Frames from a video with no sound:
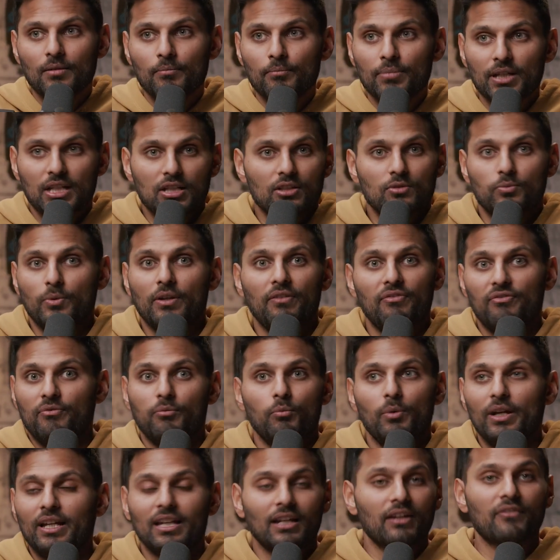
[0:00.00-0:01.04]
because we
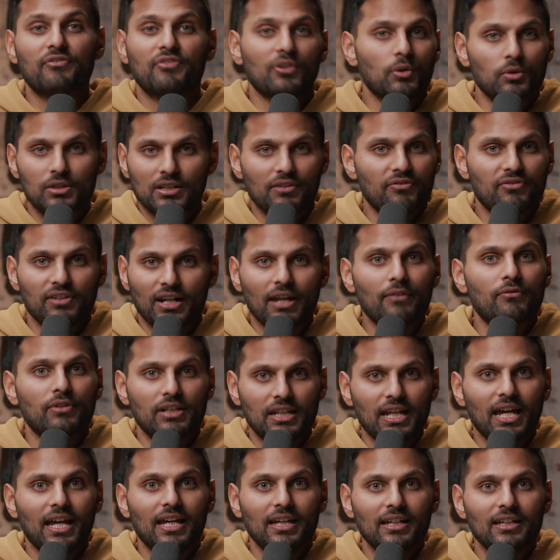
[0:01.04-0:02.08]
we're going to feel different every
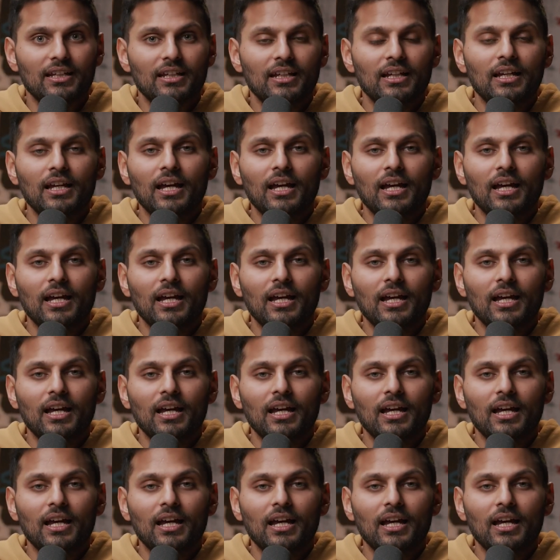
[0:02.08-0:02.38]
day.